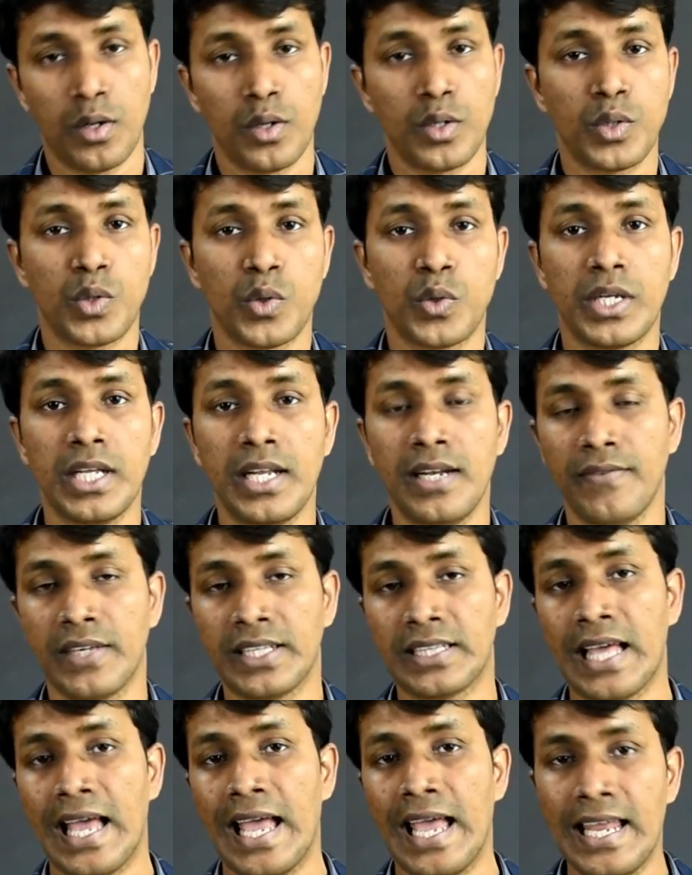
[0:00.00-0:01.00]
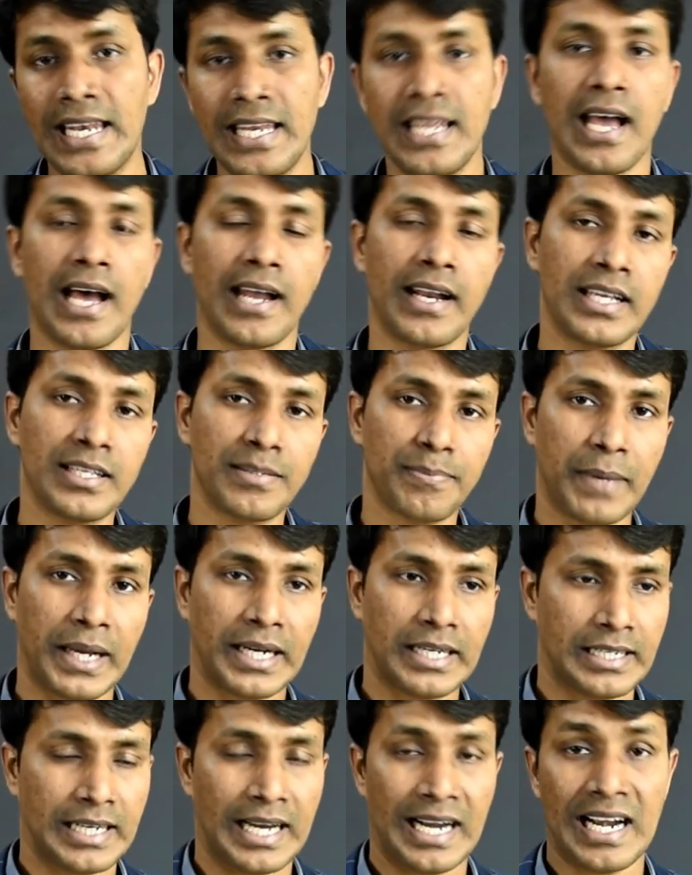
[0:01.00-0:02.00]
to deal with any
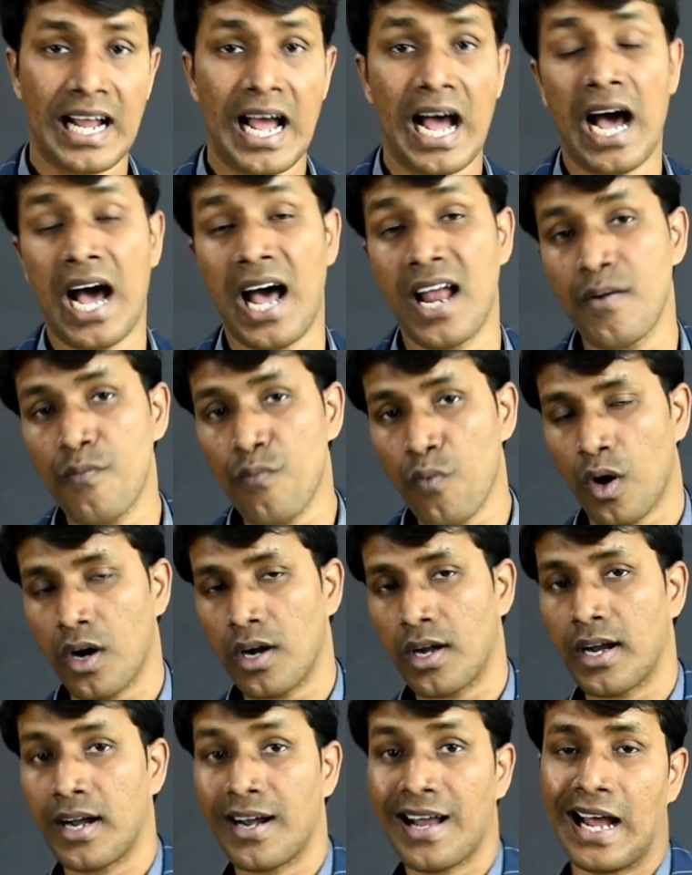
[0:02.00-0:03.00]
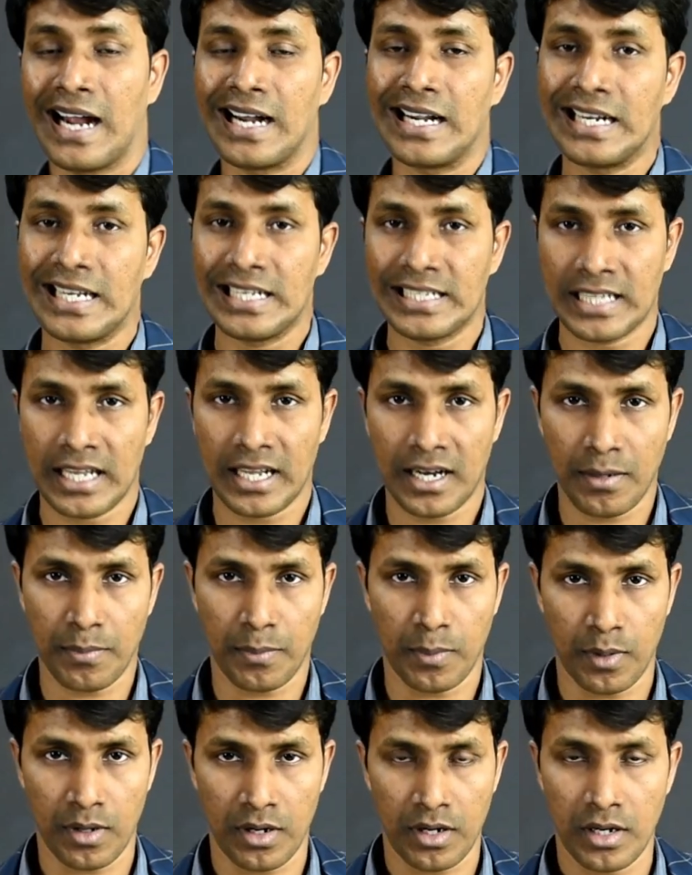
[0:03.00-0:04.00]
unexpected, unwanted,
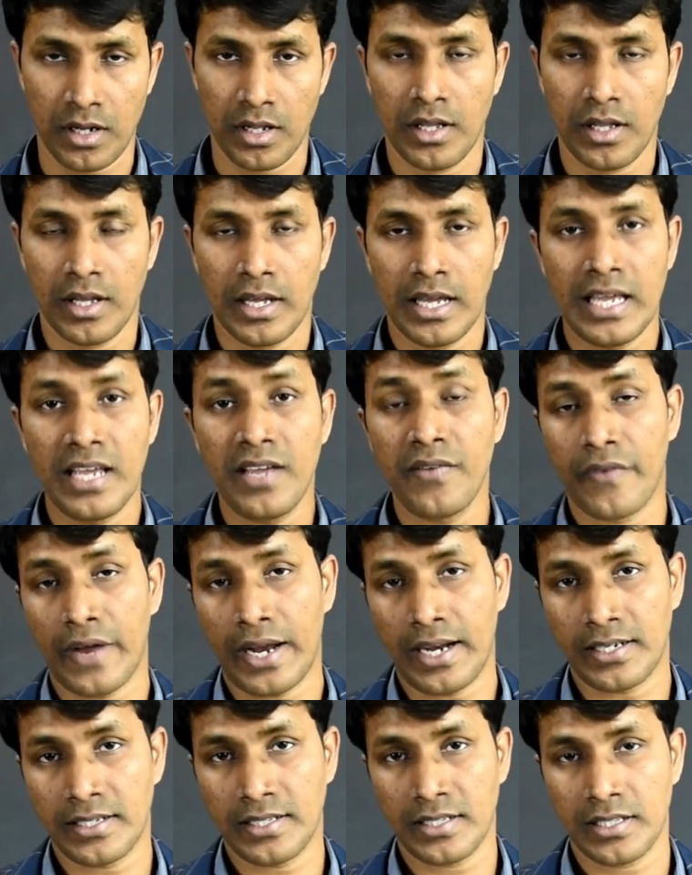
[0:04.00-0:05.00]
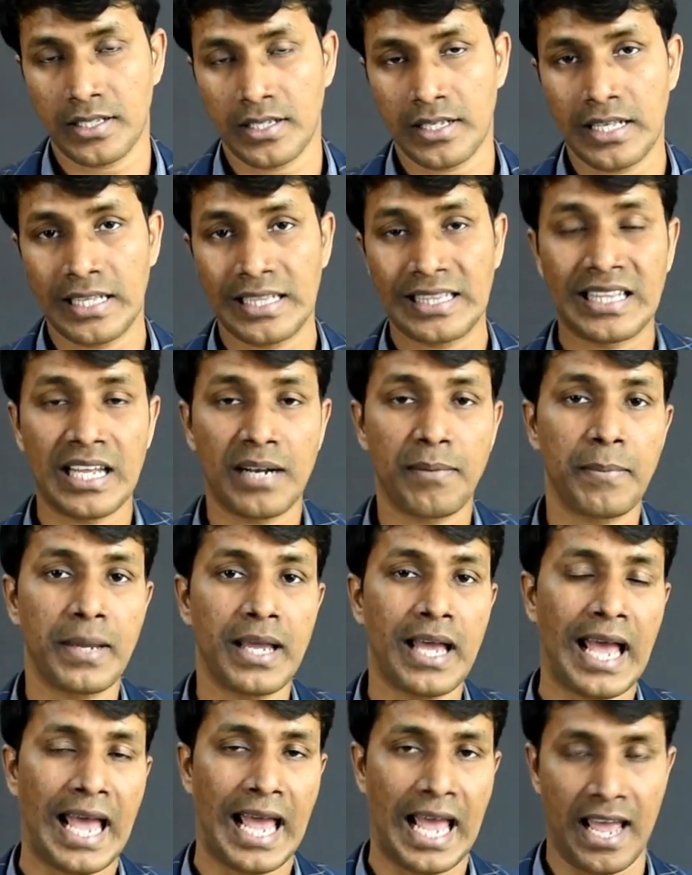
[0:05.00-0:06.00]
undesirable events that may
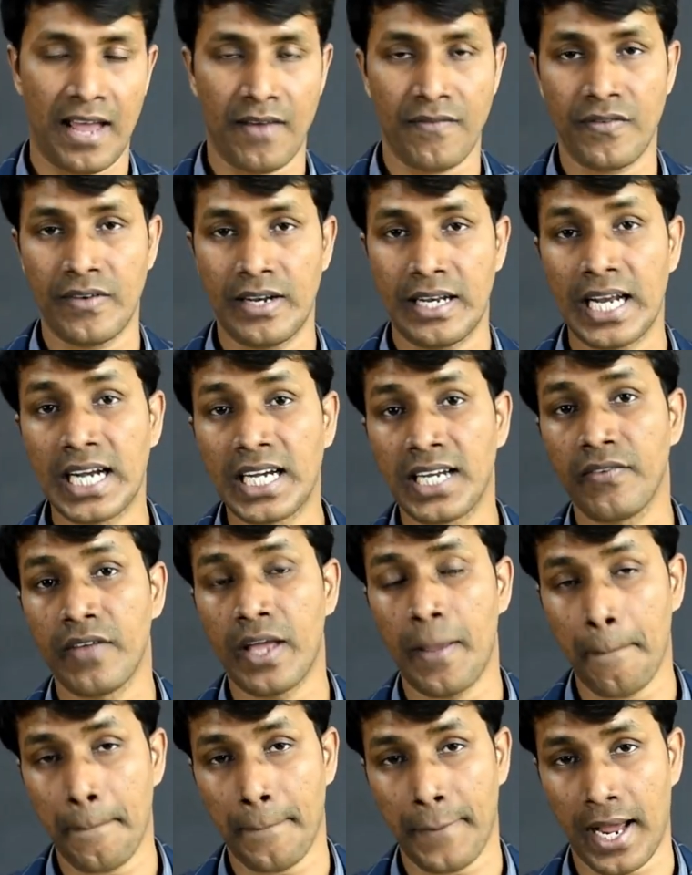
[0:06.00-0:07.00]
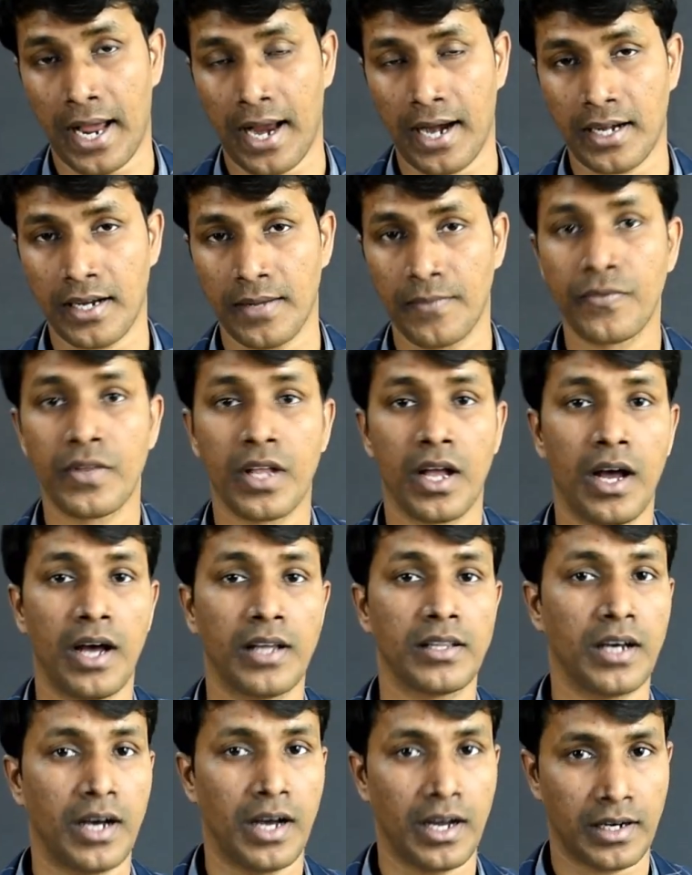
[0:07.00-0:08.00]
have negative impact on
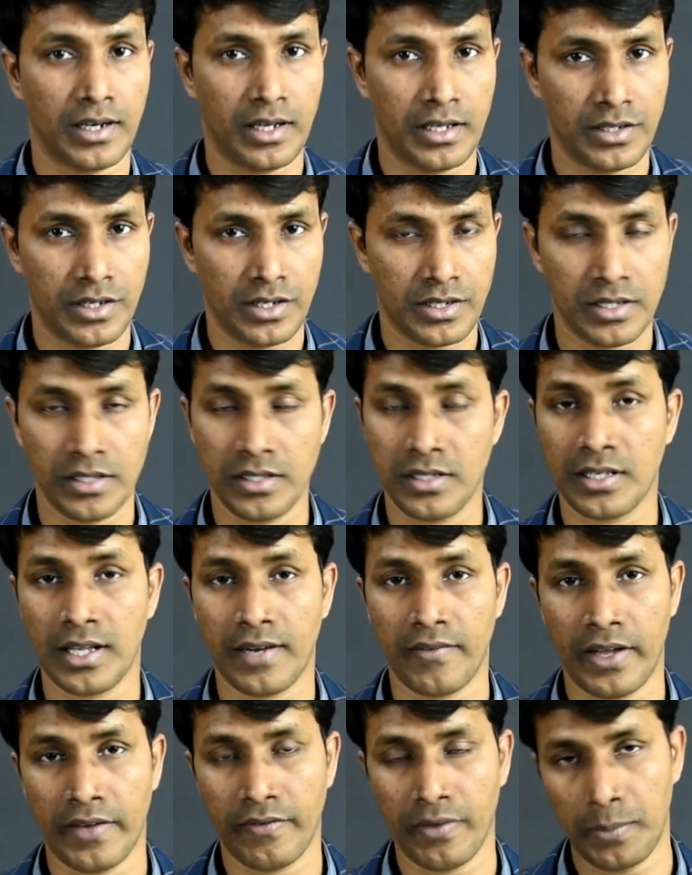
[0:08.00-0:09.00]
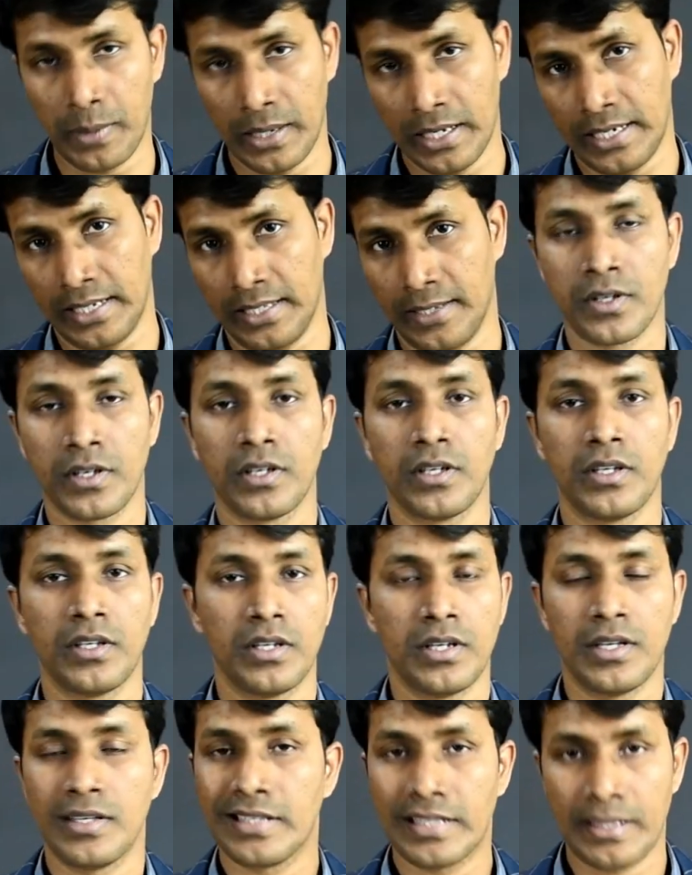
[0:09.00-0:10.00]
the organization's survivability.
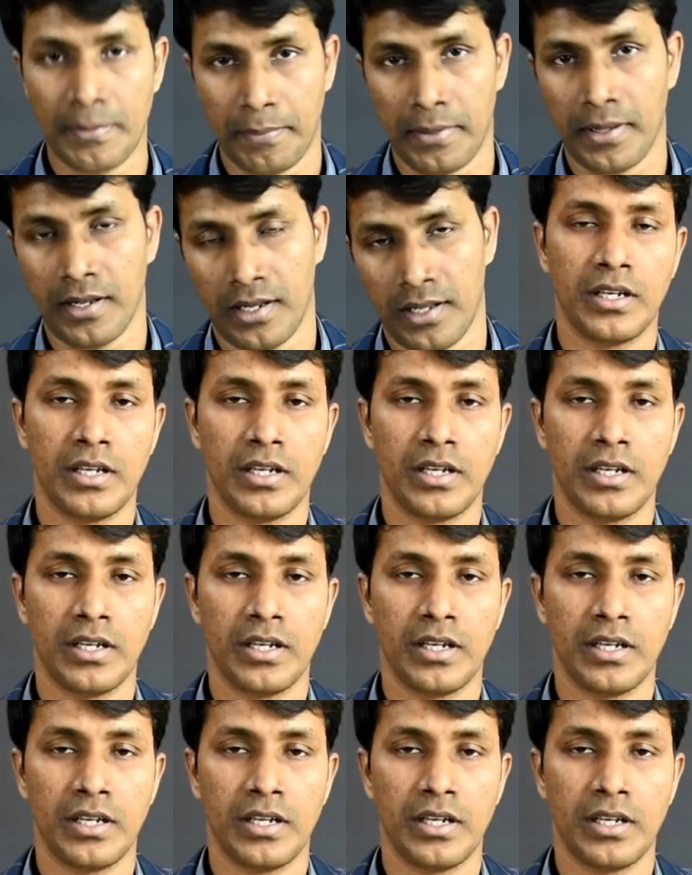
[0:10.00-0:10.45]
Simple.